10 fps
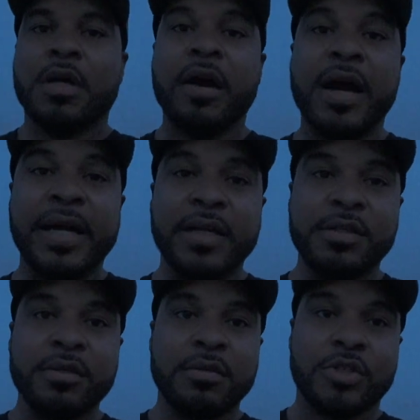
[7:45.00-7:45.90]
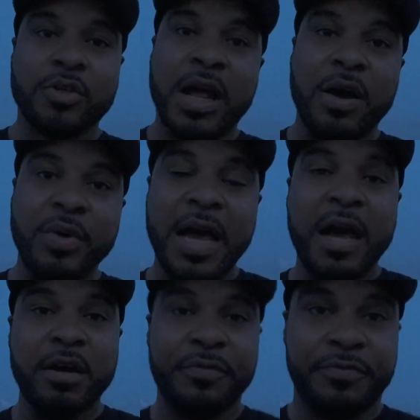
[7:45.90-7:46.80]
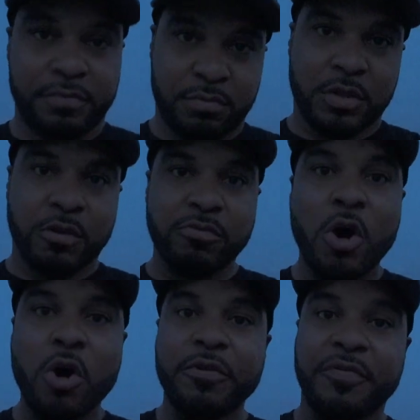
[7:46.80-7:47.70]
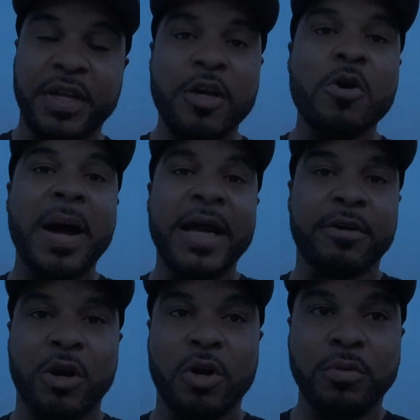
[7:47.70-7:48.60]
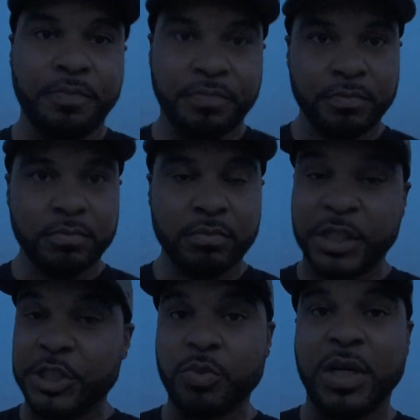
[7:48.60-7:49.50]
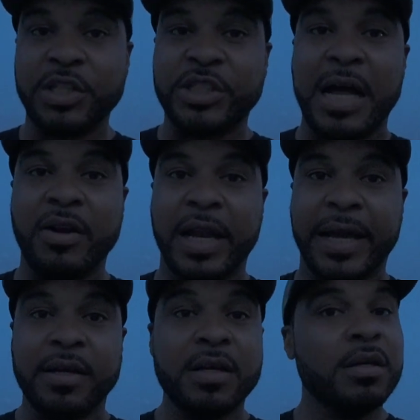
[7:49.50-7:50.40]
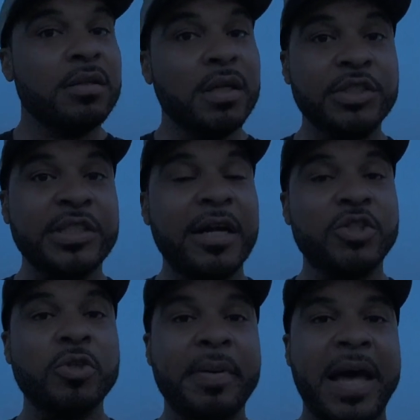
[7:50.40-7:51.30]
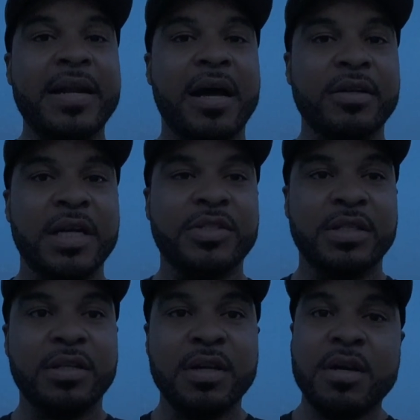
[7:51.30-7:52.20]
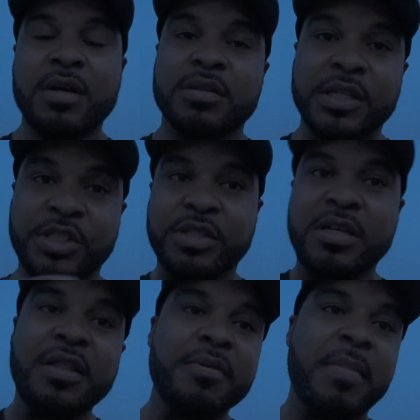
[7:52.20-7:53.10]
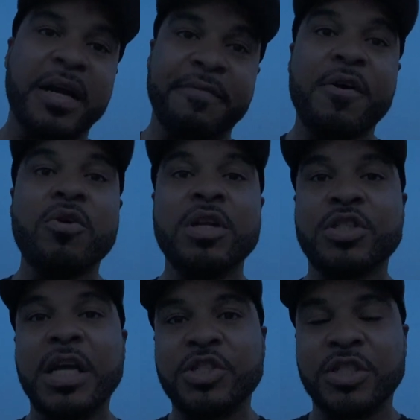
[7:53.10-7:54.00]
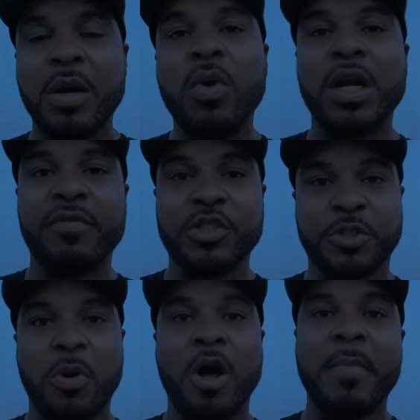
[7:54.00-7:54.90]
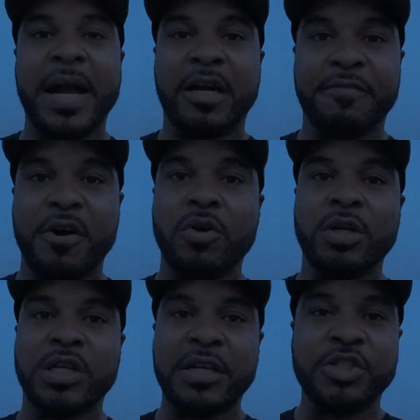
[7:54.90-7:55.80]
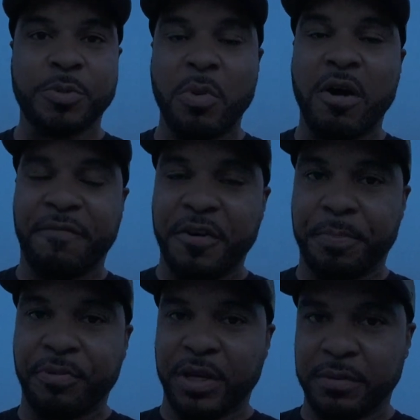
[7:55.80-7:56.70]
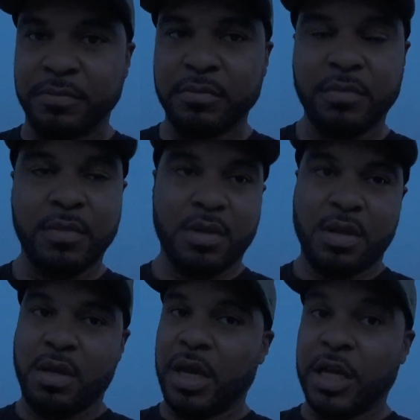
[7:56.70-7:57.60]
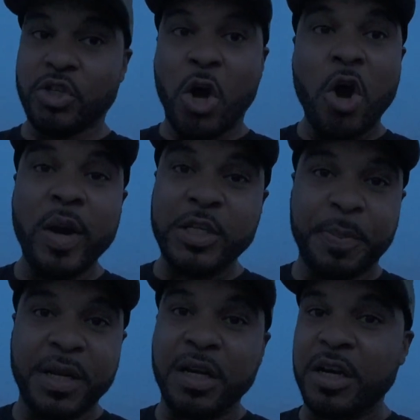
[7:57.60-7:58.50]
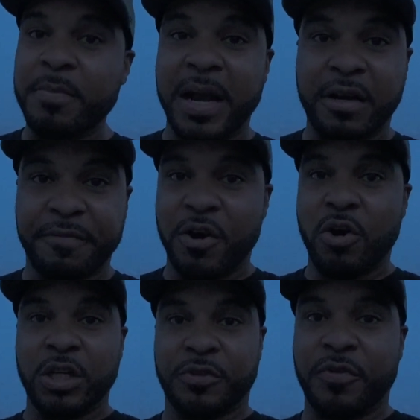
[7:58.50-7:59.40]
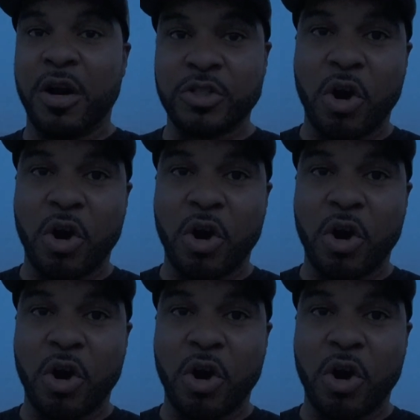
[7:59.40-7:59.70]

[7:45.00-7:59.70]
Alright, so now we have the Rode Video Micro. This is what it sounds like. It doesn't sound too bad now, does it? This is another microphone. It's somewhat of a small microphone. It has a small footprint. It's always been a good microphone as far as